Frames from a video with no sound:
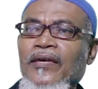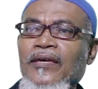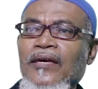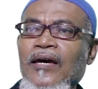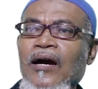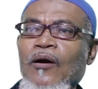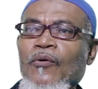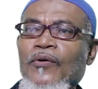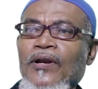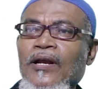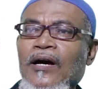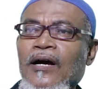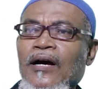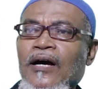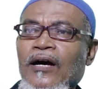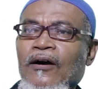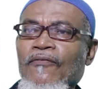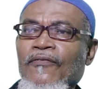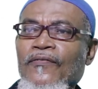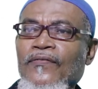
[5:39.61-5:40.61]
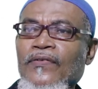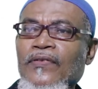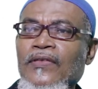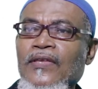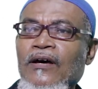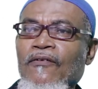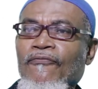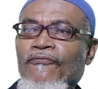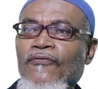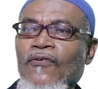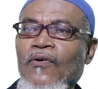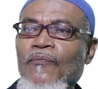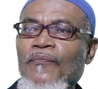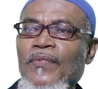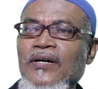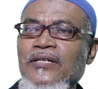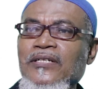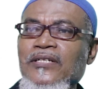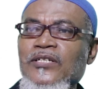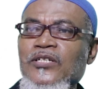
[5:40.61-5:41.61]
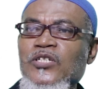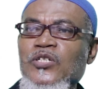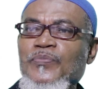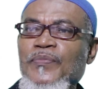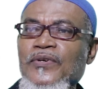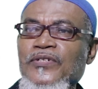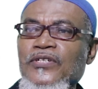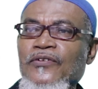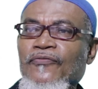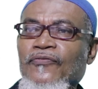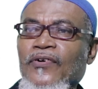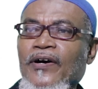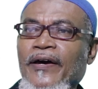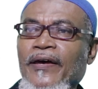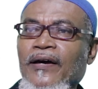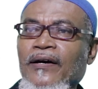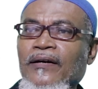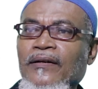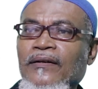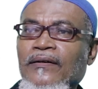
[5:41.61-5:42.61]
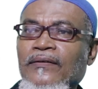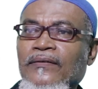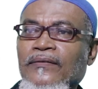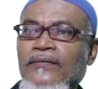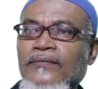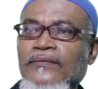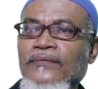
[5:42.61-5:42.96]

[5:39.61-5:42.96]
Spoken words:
here will have the format specifier